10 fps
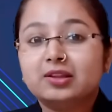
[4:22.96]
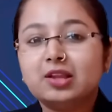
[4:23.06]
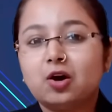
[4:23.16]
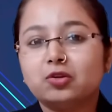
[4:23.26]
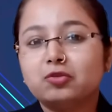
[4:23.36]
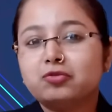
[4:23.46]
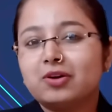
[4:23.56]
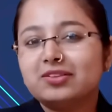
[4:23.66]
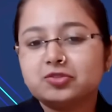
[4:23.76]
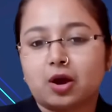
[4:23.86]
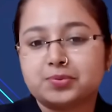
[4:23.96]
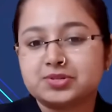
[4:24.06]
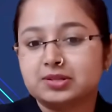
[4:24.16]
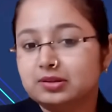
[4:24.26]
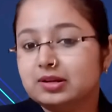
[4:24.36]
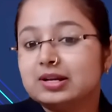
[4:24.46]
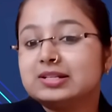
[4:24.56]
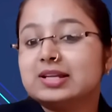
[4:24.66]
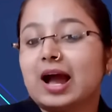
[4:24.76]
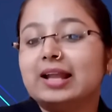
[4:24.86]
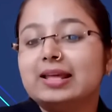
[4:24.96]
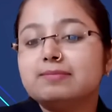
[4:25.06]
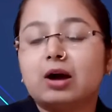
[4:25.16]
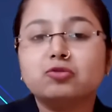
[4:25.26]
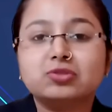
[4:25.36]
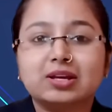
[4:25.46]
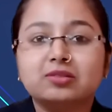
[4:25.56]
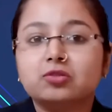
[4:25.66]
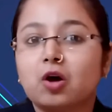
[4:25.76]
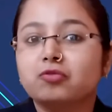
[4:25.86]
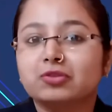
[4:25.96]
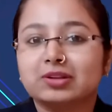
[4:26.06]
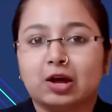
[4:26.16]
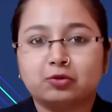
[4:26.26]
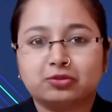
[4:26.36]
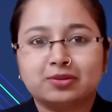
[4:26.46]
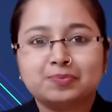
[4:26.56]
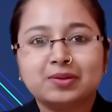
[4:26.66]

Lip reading: Now the first option, tiny mountains of clouds.